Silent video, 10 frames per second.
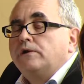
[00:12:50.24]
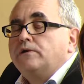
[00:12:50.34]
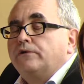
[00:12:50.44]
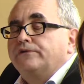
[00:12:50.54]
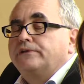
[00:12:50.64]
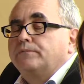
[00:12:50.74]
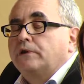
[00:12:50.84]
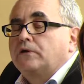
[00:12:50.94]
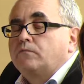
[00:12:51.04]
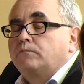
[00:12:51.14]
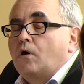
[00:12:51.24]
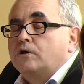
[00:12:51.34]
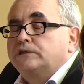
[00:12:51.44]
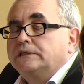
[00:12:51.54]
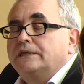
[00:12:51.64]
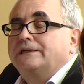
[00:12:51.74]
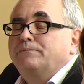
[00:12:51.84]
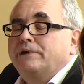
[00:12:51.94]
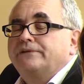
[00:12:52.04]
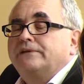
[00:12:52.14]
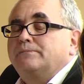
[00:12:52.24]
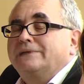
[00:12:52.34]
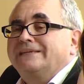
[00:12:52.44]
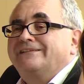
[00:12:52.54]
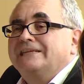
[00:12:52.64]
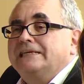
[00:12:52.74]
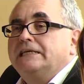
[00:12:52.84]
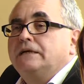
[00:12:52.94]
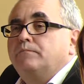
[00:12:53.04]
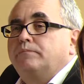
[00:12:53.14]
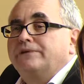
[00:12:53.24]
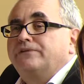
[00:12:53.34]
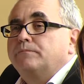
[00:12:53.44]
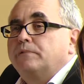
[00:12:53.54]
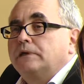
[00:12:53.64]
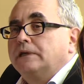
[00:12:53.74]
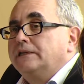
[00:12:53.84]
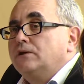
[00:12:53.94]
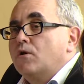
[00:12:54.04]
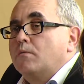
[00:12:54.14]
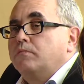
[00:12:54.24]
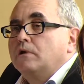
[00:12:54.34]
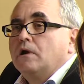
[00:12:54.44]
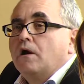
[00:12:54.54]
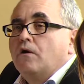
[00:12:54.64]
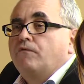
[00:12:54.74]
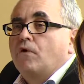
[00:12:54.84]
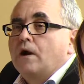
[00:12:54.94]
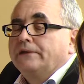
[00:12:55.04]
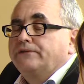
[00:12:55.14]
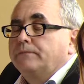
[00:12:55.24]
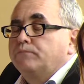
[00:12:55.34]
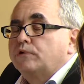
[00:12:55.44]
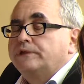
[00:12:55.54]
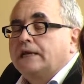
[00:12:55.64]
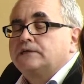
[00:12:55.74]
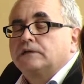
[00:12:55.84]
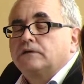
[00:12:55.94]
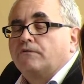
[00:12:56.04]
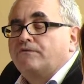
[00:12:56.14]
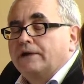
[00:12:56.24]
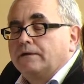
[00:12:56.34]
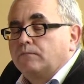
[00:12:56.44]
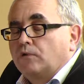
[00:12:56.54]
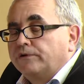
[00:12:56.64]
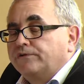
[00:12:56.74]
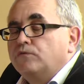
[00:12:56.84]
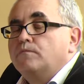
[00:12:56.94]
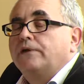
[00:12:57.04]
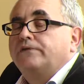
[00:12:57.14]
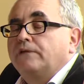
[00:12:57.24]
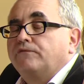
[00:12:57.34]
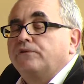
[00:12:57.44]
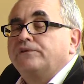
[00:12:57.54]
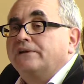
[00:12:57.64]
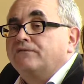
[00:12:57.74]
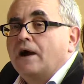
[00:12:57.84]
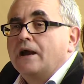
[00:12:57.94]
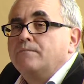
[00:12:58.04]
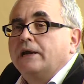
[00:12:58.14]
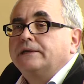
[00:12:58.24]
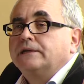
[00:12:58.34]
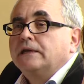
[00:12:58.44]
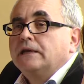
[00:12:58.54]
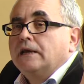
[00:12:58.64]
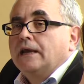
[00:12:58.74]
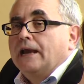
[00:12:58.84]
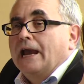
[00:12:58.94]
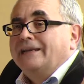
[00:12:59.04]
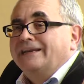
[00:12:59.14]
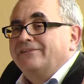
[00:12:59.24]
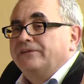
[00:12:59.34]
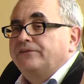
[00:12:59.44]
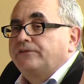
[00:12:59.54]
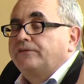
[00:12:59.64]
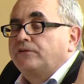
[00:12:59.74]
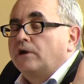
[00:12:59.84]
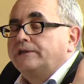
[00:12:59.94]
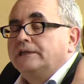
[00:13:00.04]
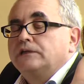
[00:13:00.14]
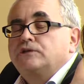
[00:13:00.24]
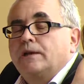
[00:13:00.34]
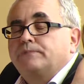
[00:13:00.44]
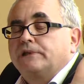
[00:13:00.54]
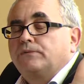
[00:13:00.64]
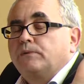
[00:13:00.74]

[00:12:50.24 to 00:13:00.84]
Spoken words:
know that the precautionary principle is a leading principle in Europe for the protection of consumers and for the environment. And in these 13 chapters